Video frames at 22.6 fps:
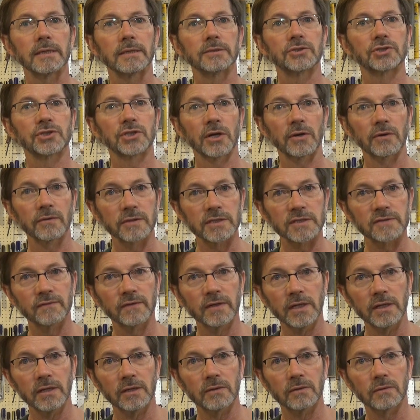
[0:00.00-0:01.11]
share this
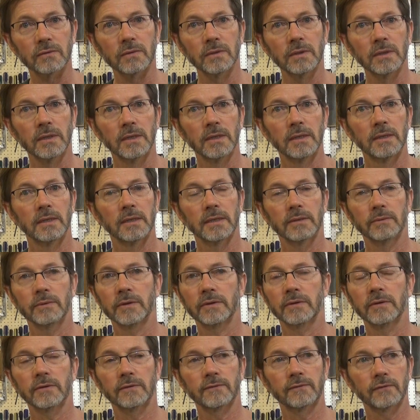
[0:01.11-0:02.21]
video with your